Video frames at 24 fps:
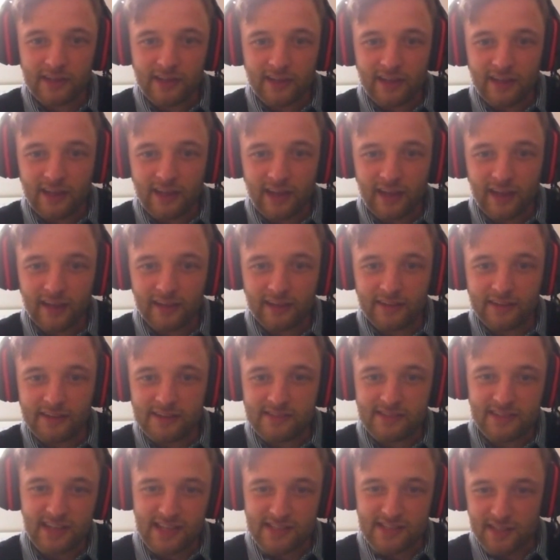and
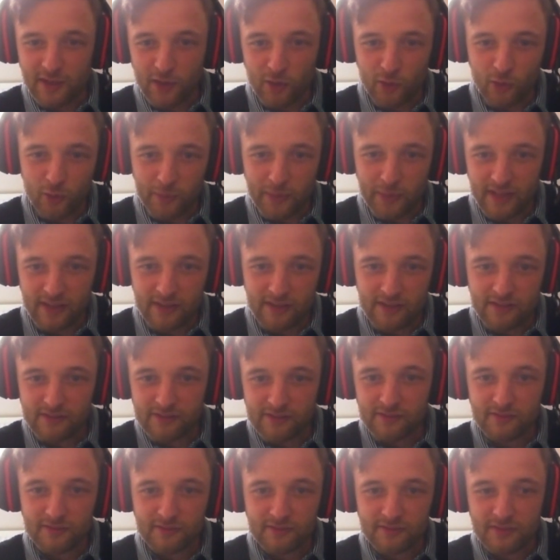there's a little bit
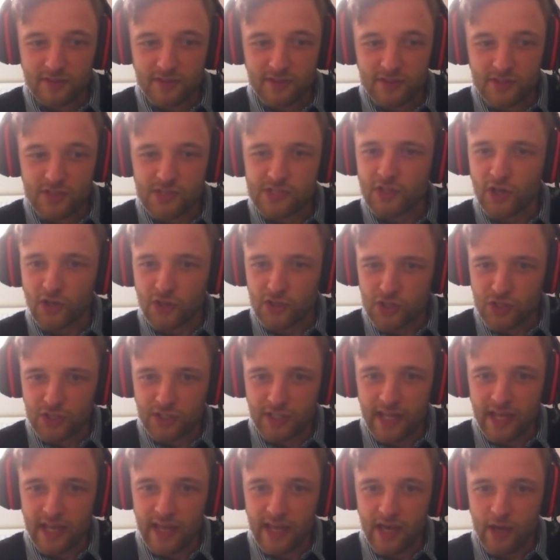of discussion
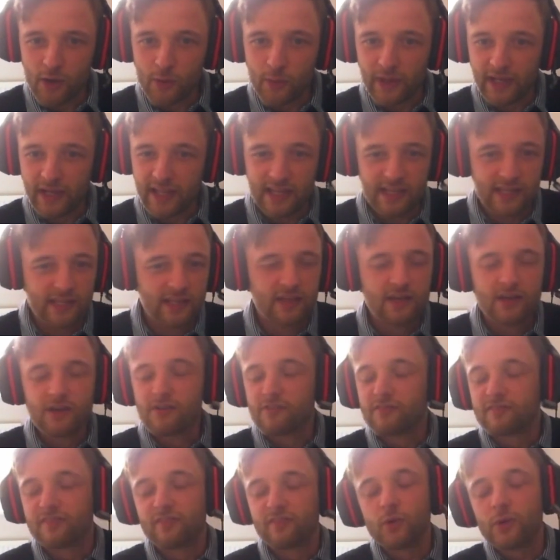there where they
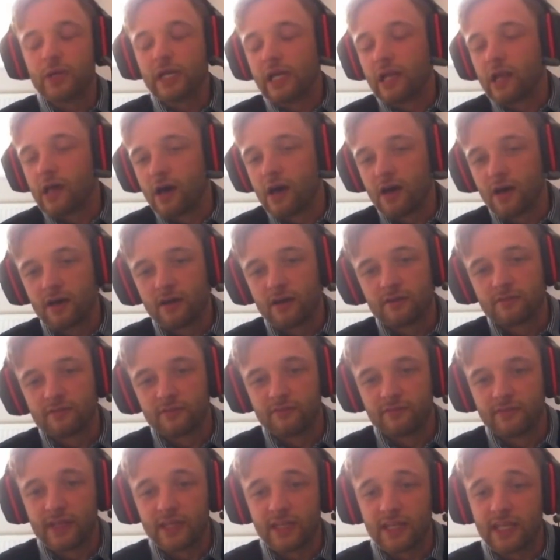fall in love,
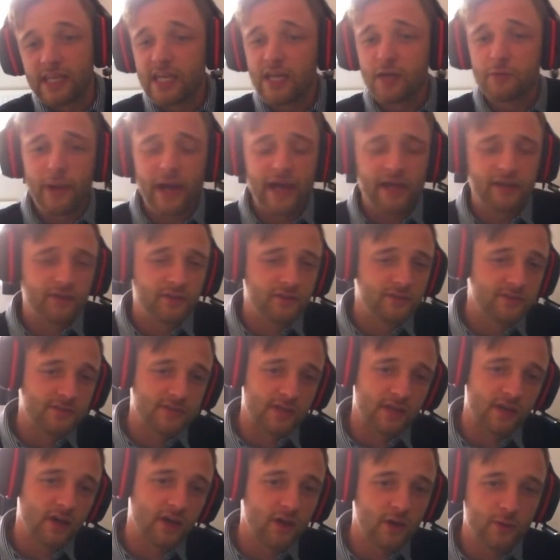and then he abandons
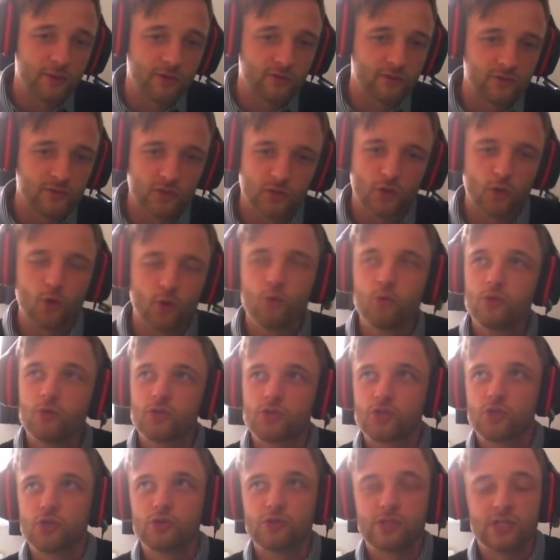her on the call to
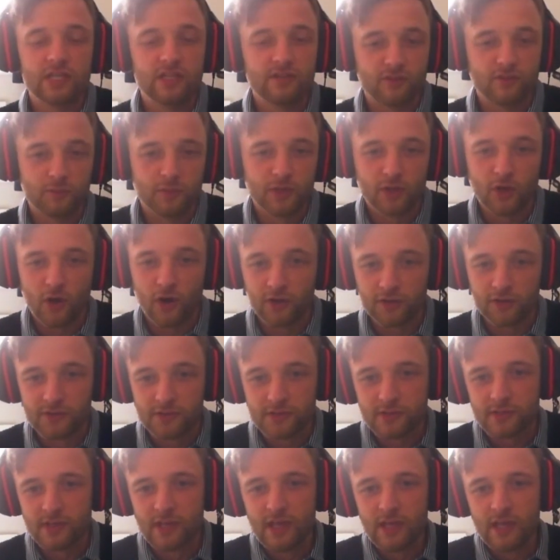duty from the
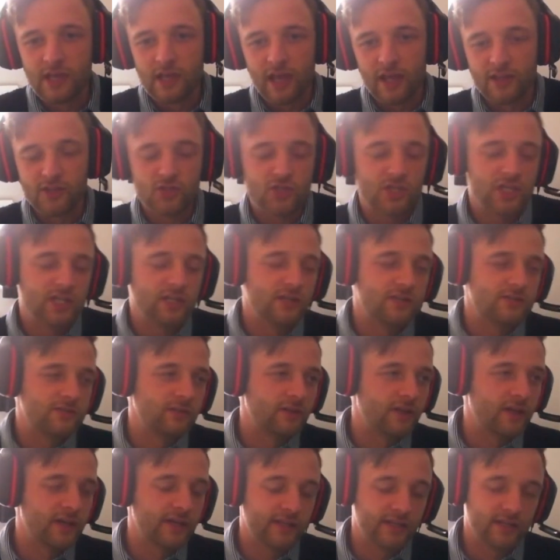gods, and she doesn't
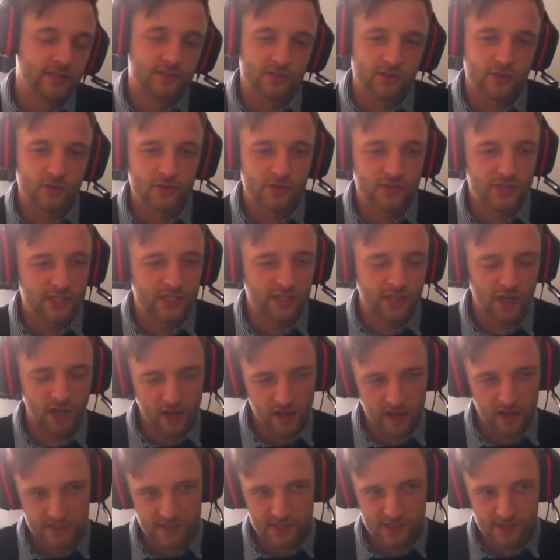like it, so she
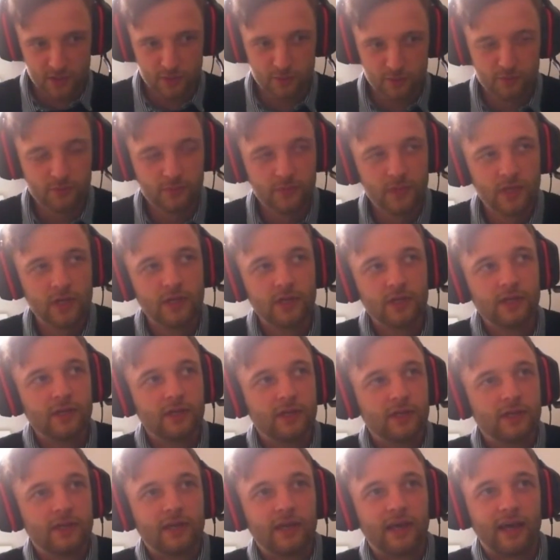curses him,
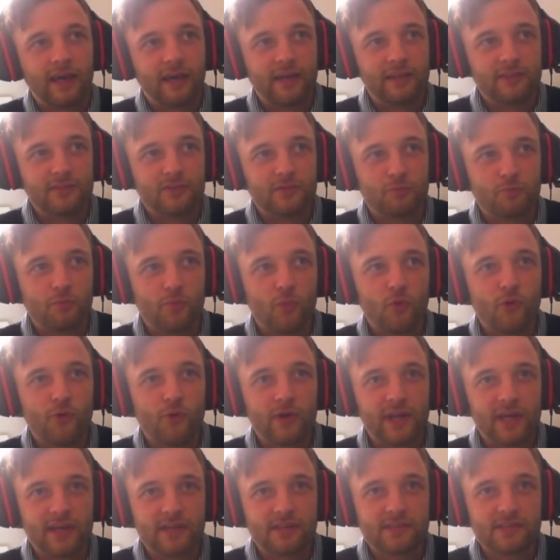and more or
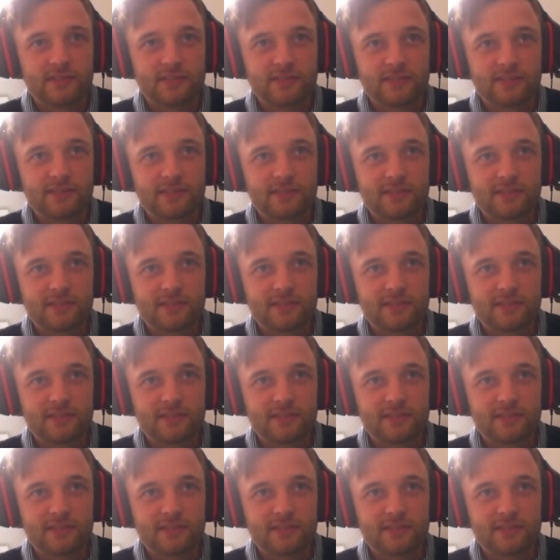less,